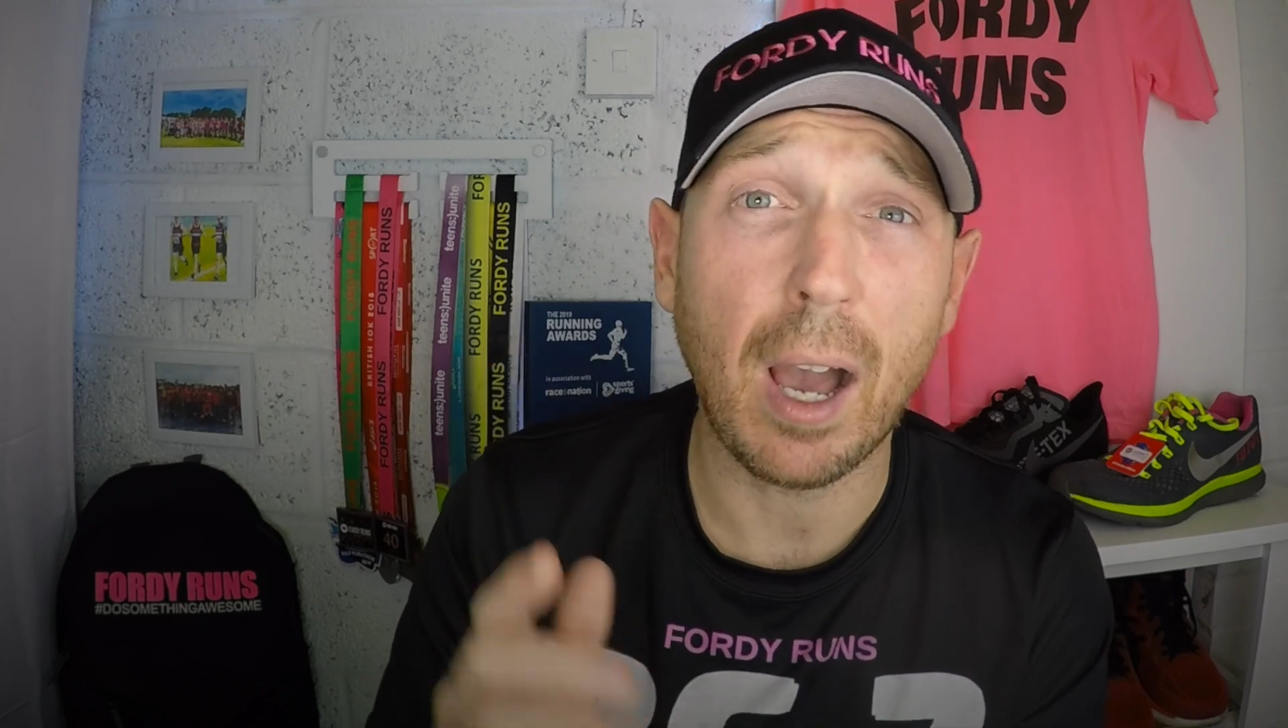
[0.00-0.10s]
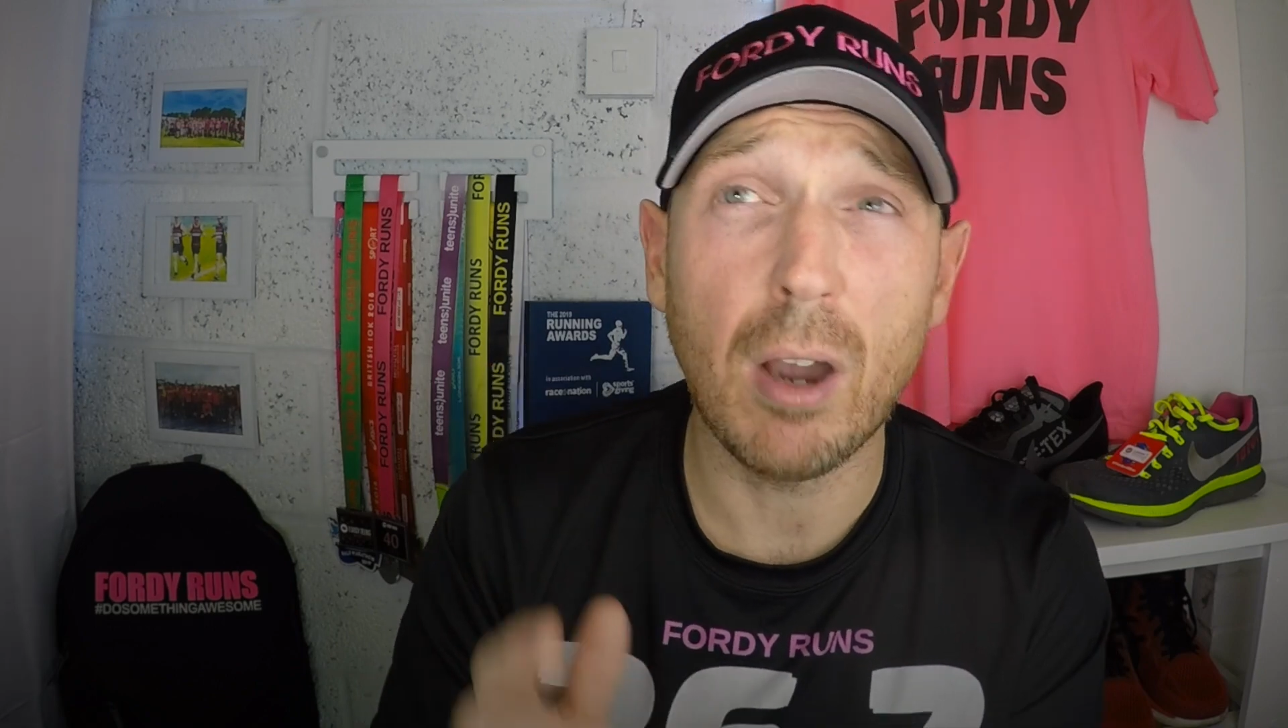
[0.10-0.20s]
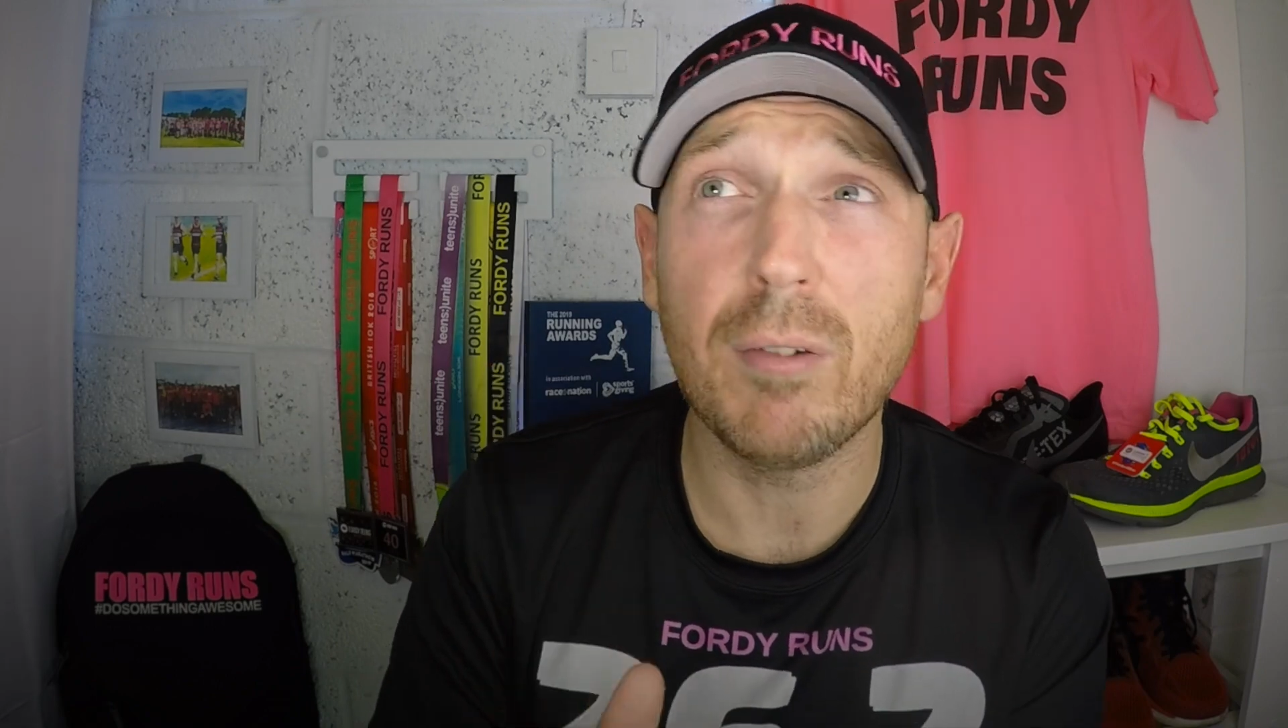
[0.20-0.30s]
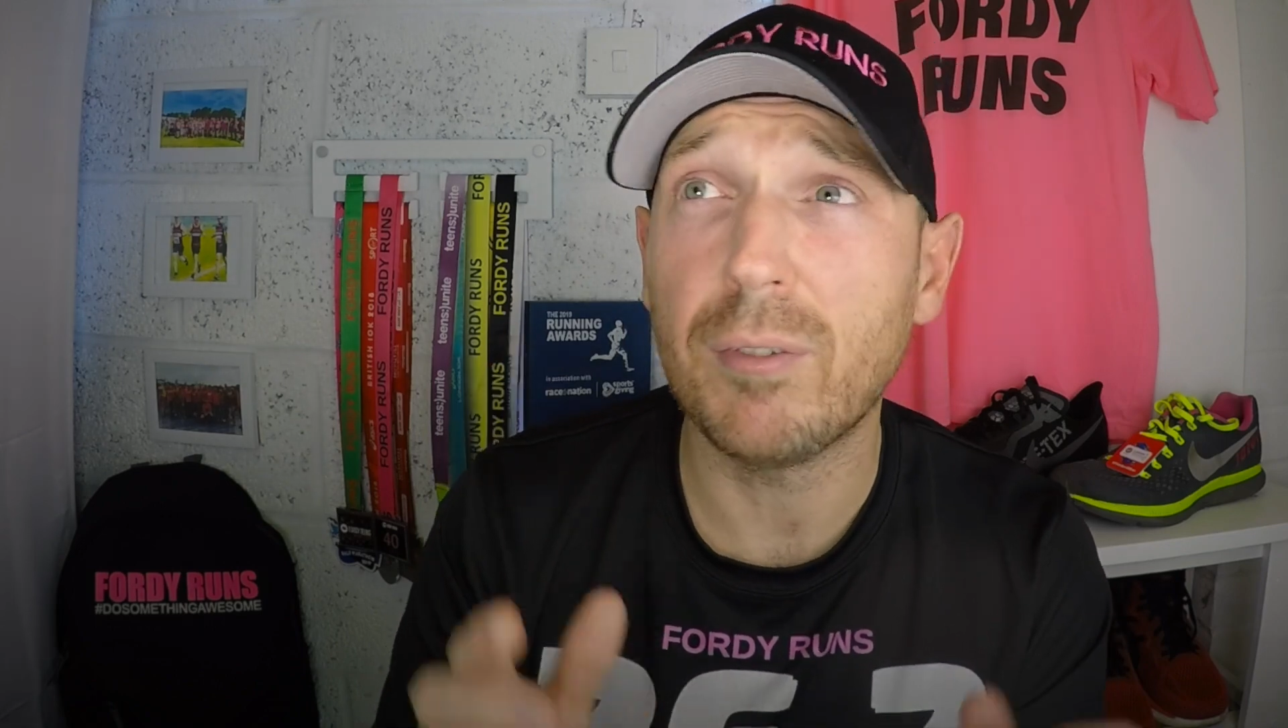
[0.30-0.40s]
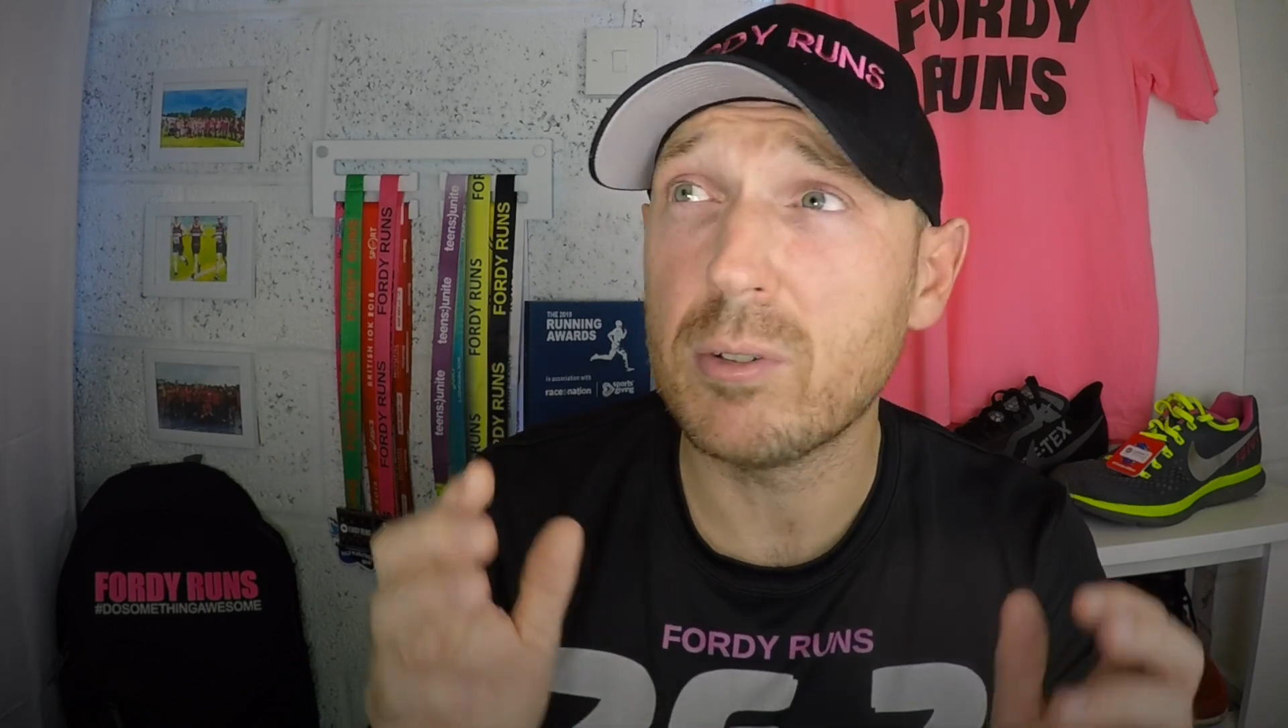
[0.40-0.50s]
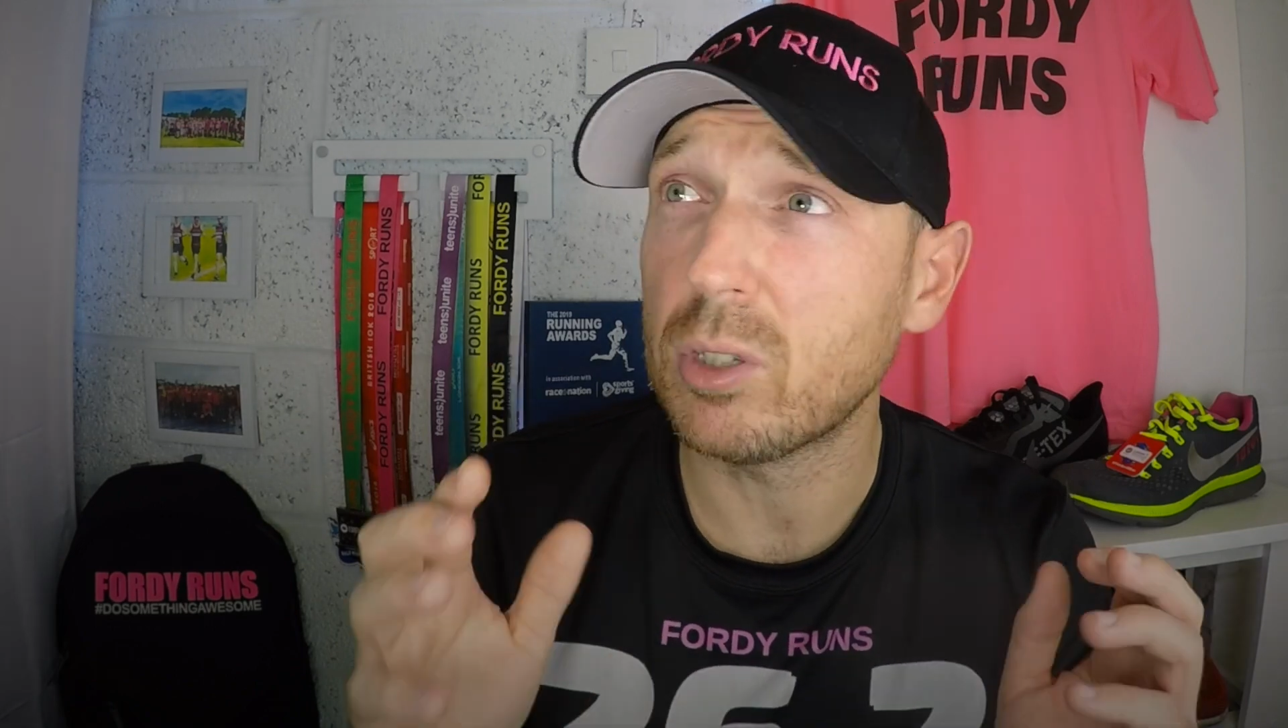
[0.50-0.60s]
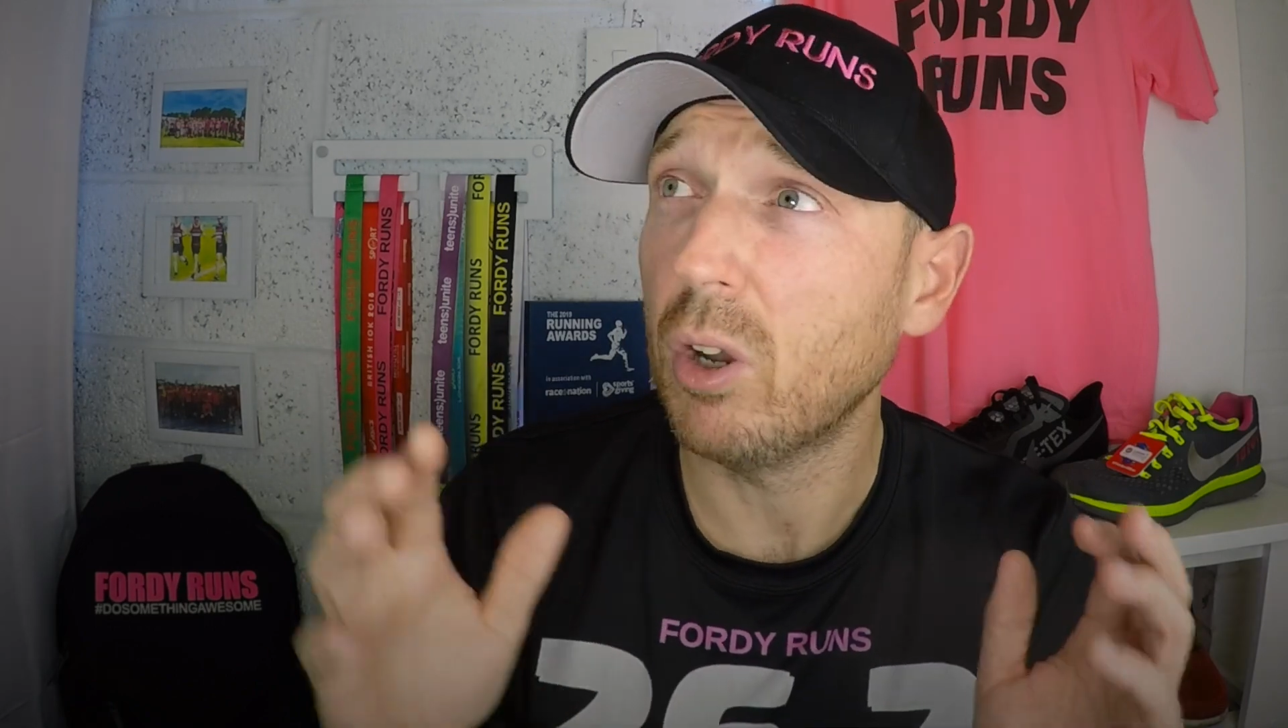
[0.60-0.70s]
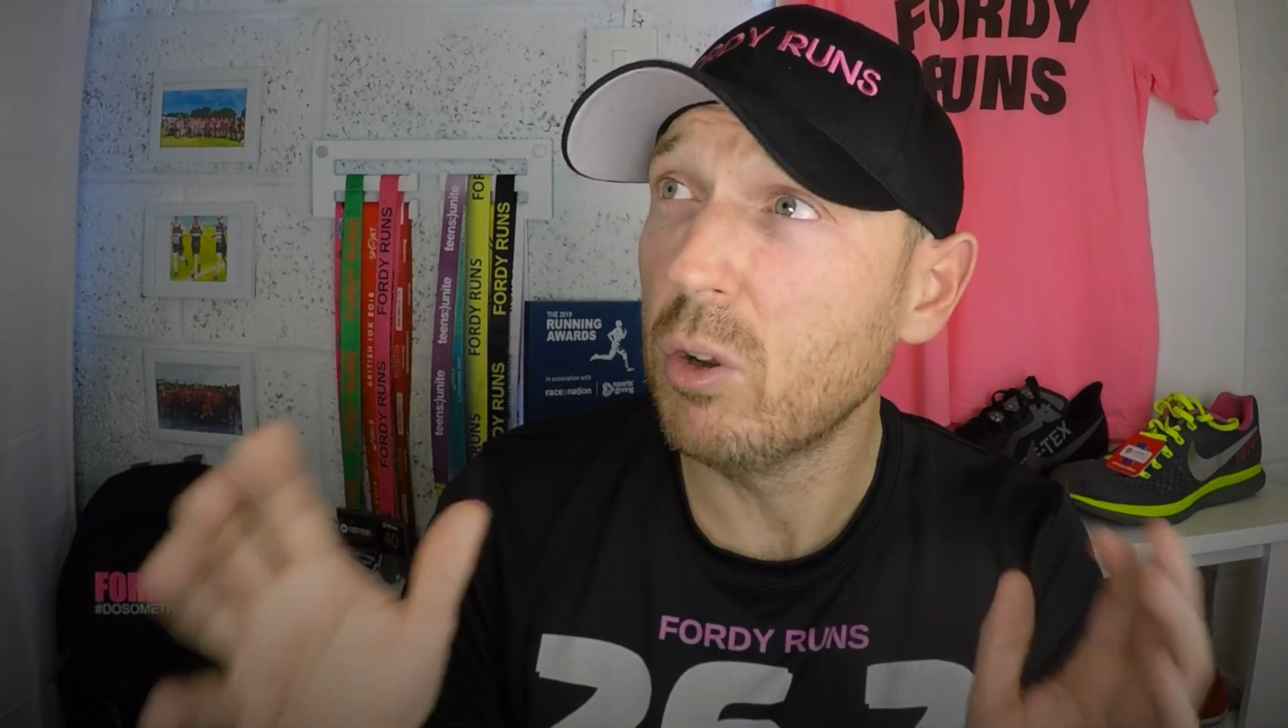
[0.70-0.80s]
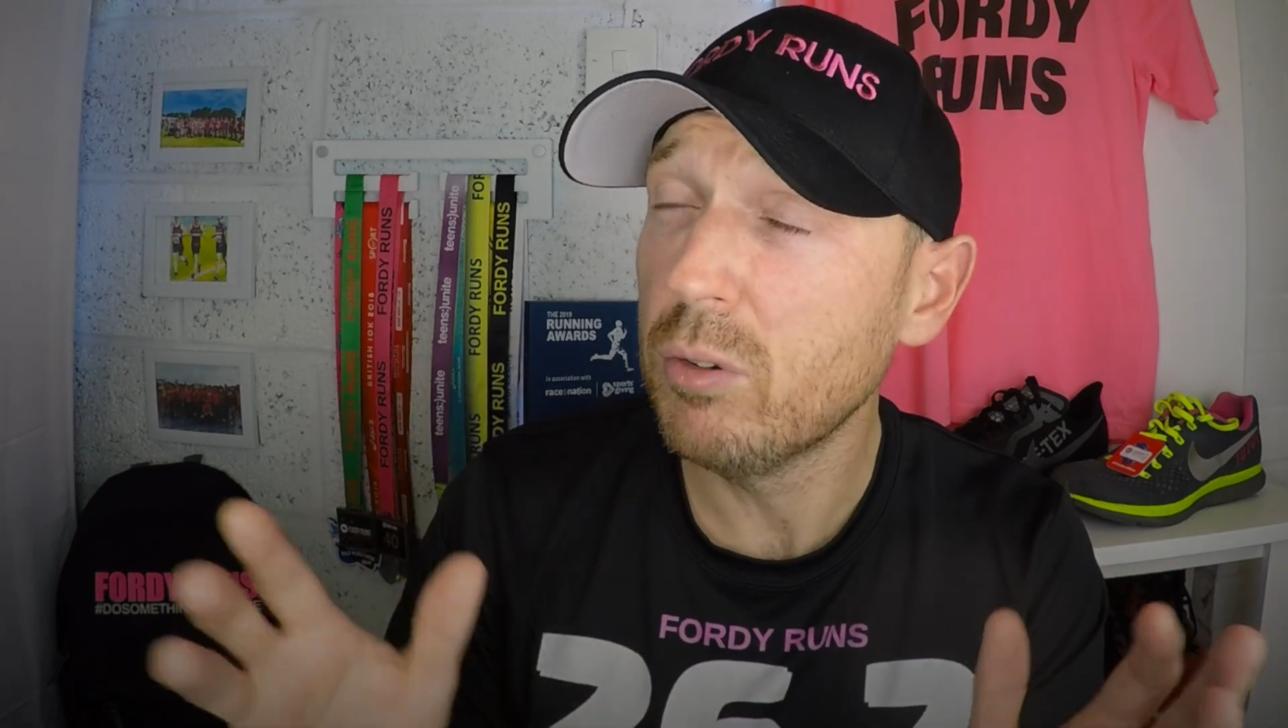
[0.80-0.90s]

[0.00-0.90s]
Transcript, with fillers: Oofos or